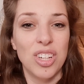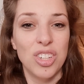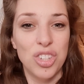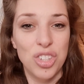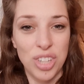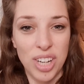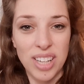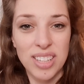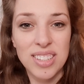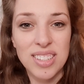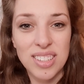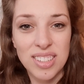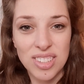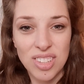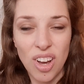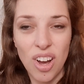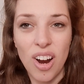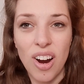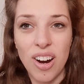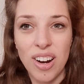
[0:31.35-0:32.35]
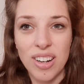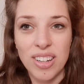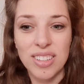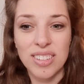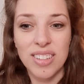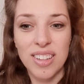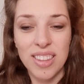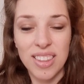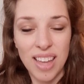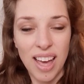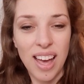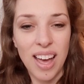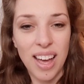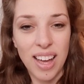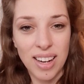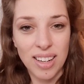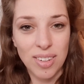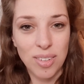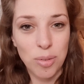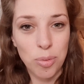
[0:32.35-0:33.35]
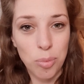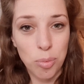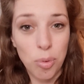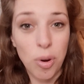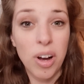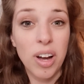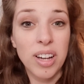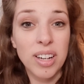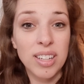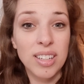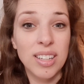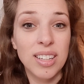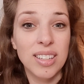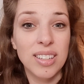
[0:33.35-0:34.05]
chances are that one